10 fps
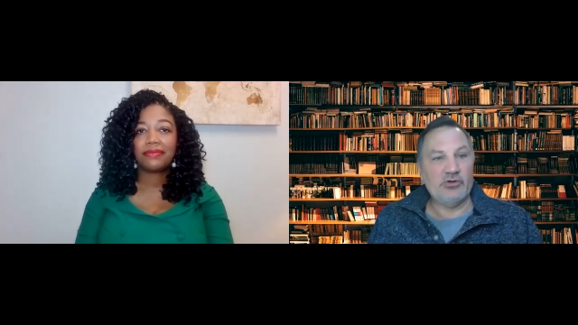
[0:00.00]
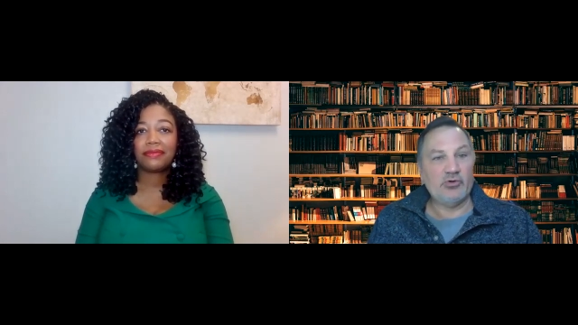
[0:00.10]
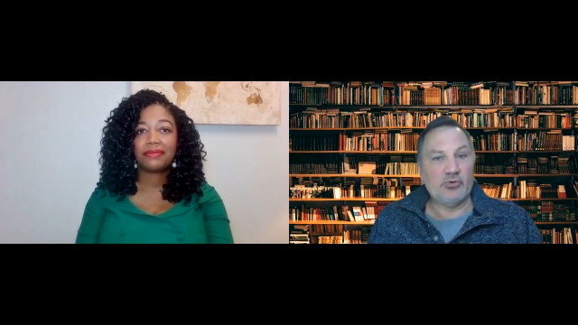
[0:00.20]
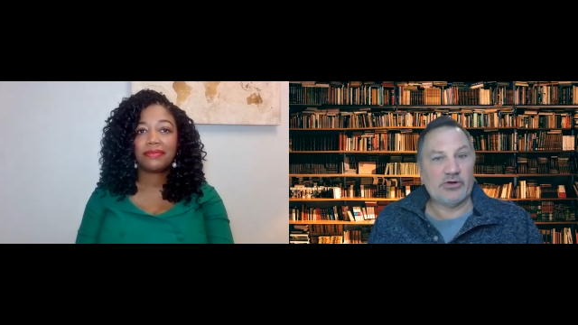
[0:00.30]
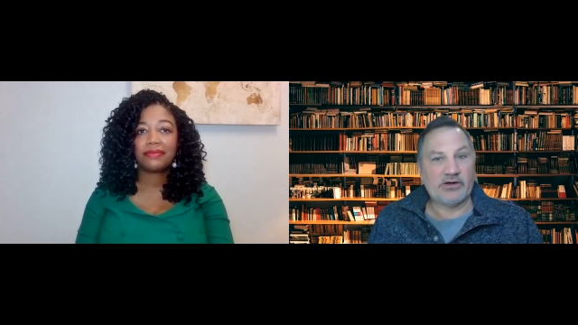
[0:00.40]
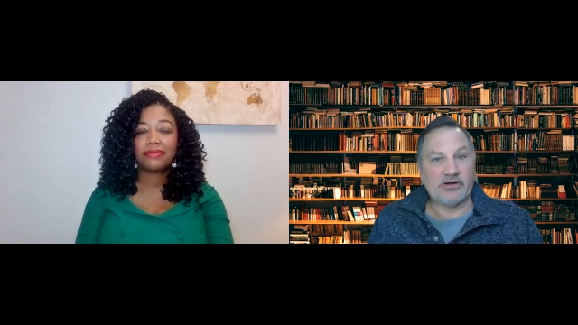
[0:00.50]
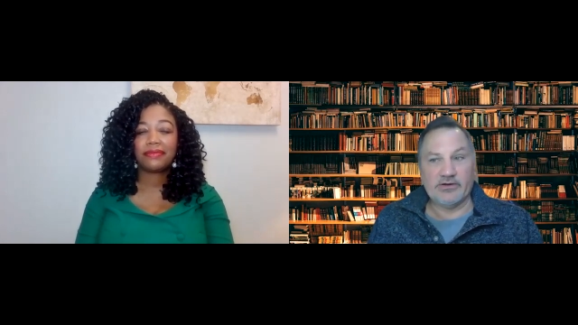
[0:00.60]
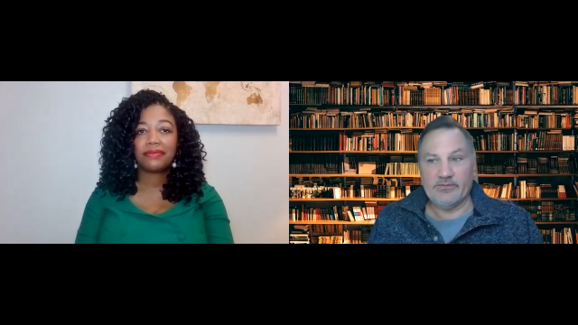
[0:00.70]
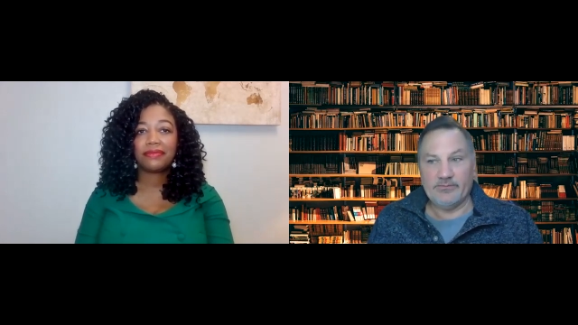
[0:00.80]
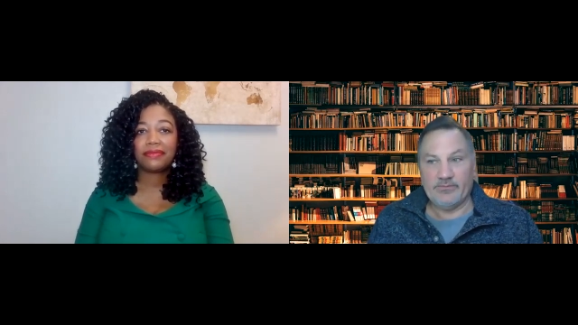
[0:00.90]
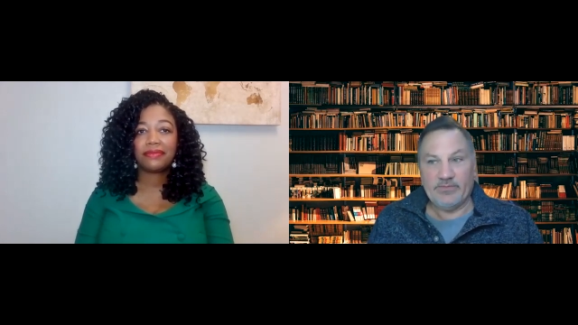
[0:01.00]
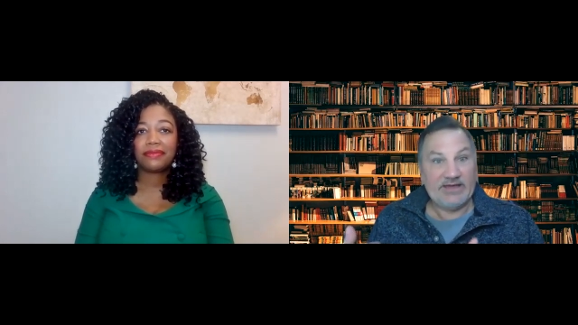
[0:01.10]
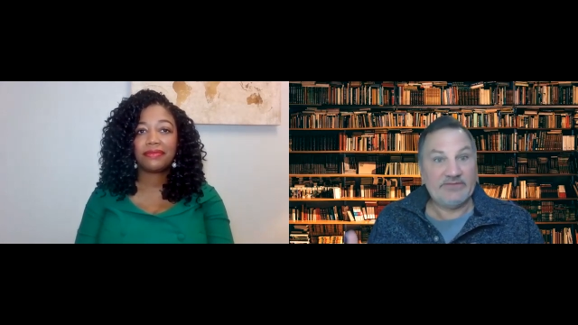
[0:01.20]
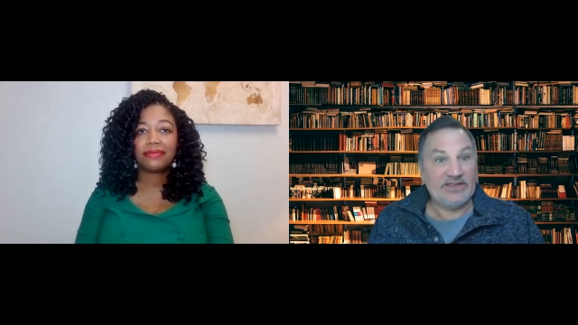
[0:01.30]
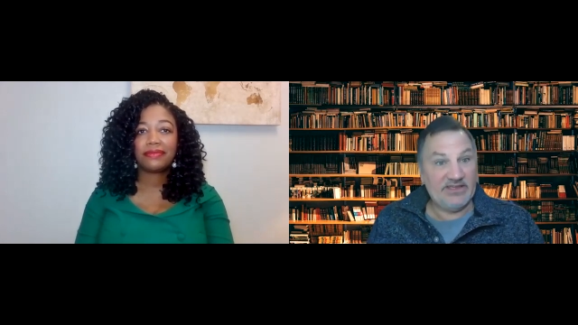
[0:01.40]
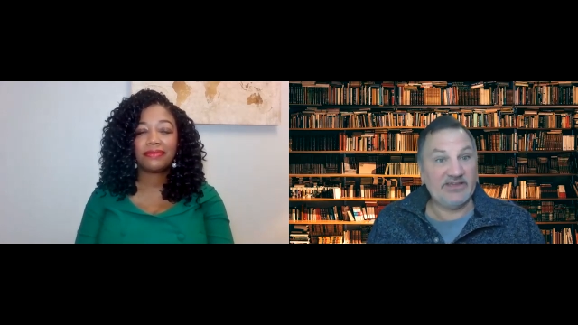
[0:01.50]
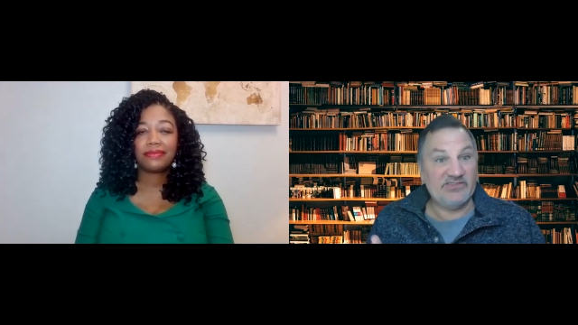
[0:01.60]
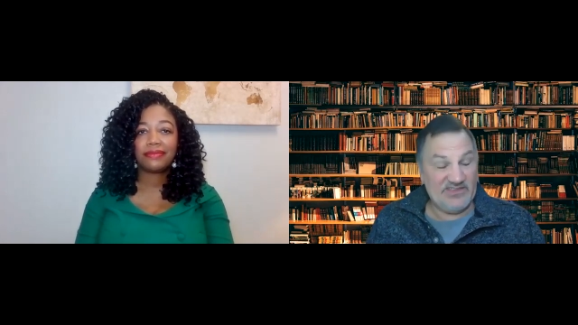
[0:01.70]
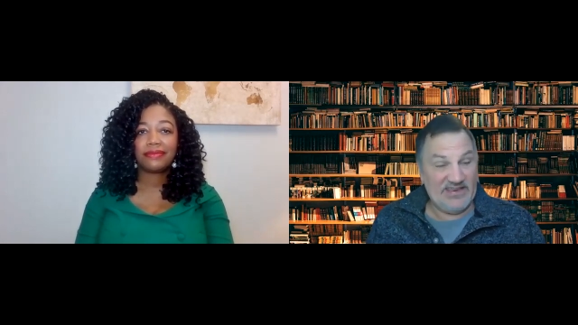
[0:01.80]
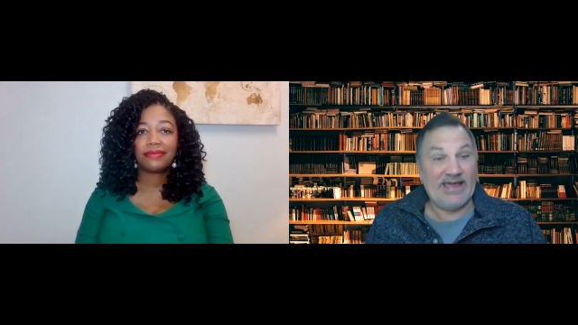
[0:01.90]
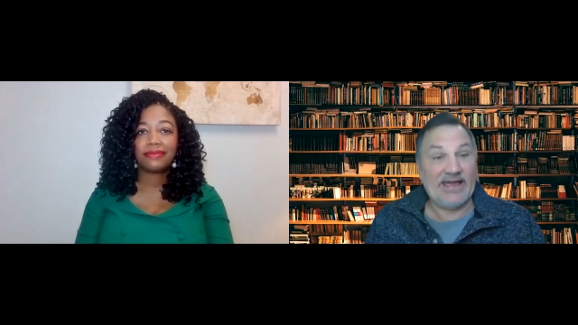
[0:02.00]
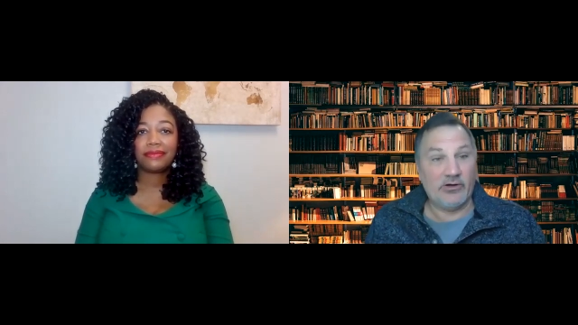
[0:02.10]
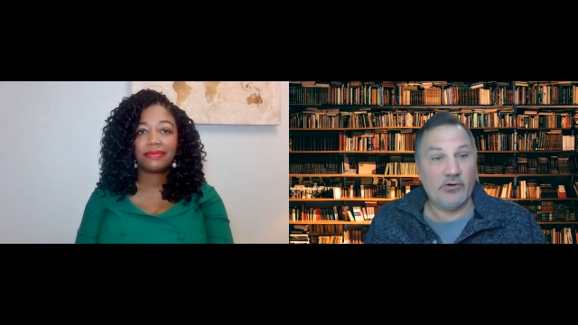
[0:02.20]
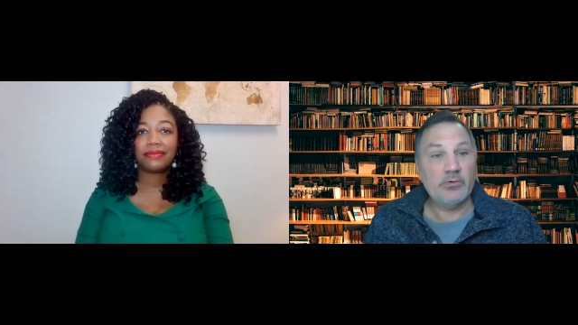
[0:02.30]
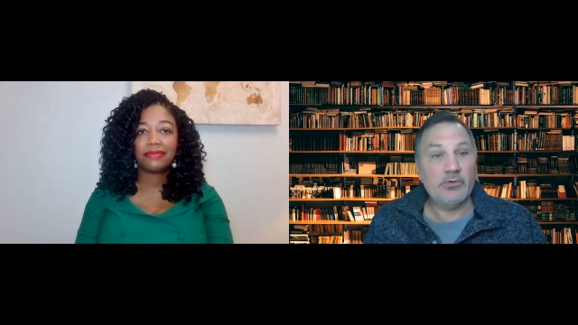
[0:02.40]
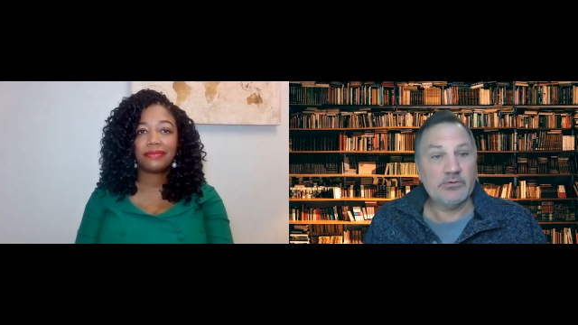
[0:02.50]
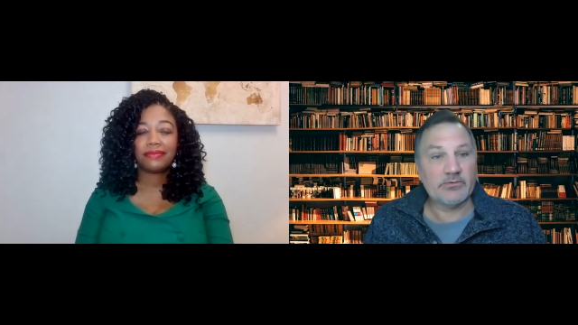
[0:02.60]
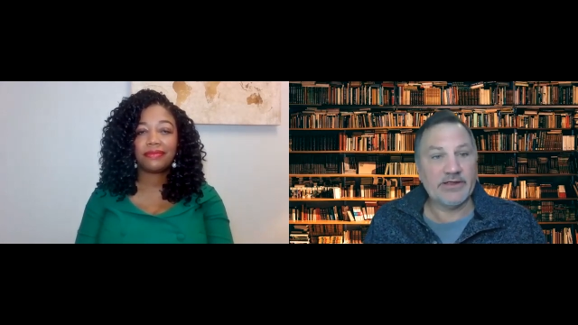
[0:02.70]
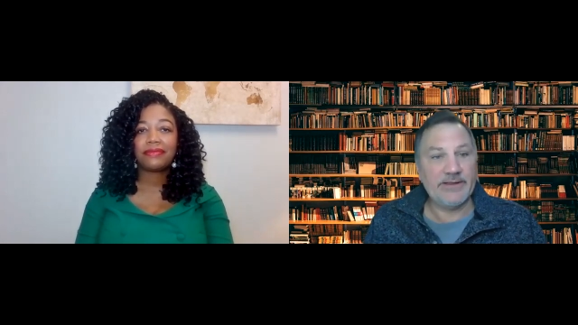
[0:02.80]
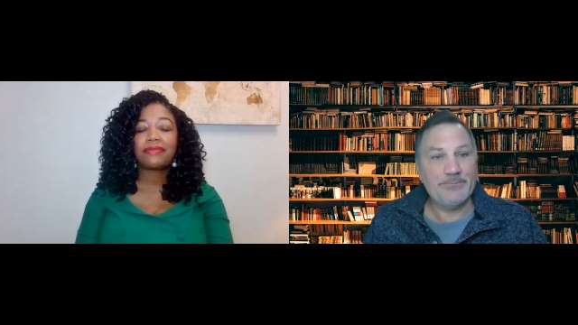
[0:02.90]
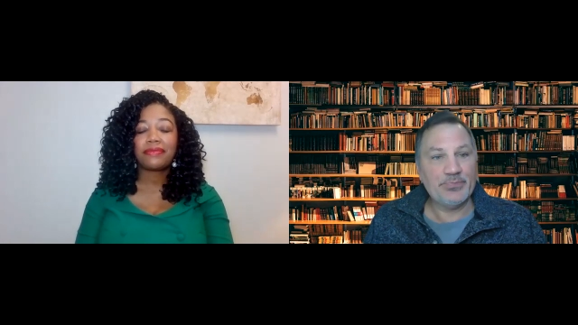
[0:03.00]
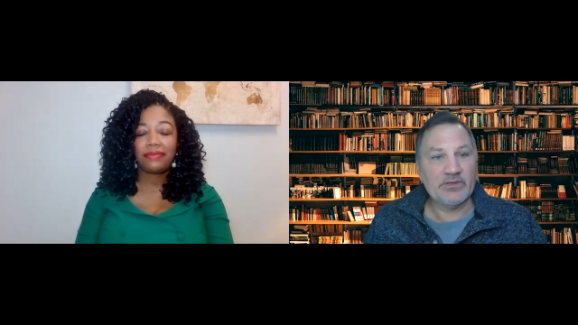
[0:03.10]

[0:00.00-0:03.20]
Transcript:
Speaker 1: who are having kids now, right?